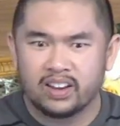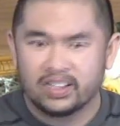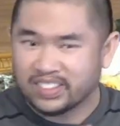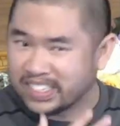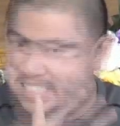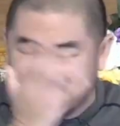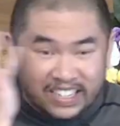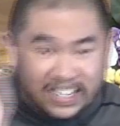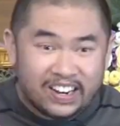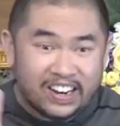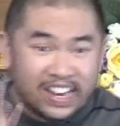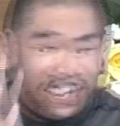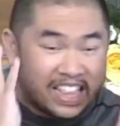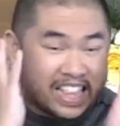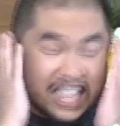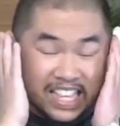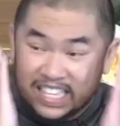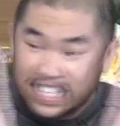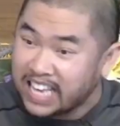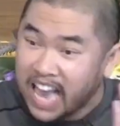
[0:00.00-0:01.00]
Like,
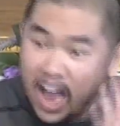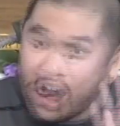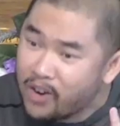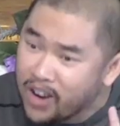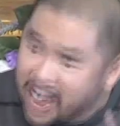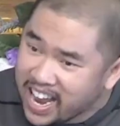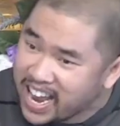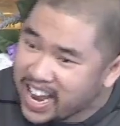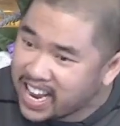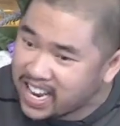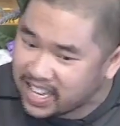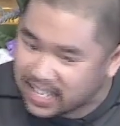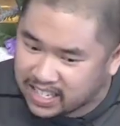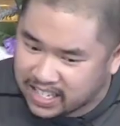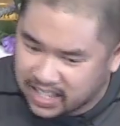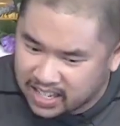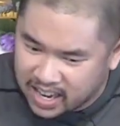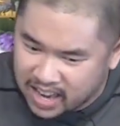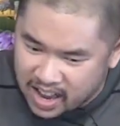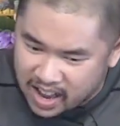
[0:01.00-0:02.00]
it's how it
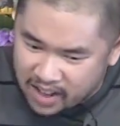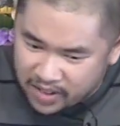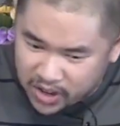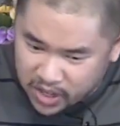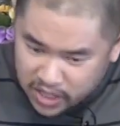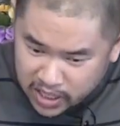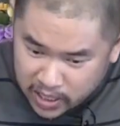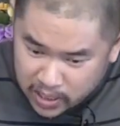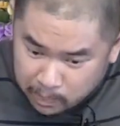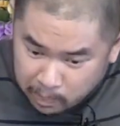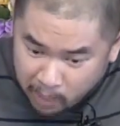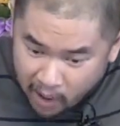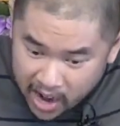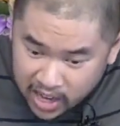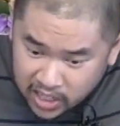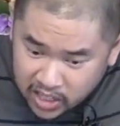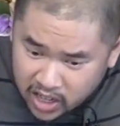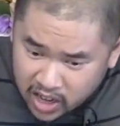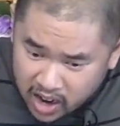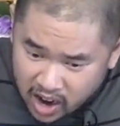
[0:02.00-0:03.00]
is. There's this
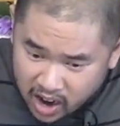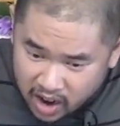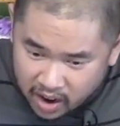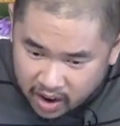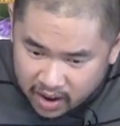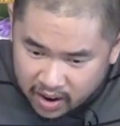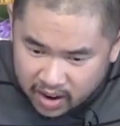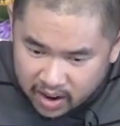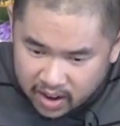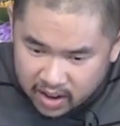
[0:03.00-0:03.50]
pressure.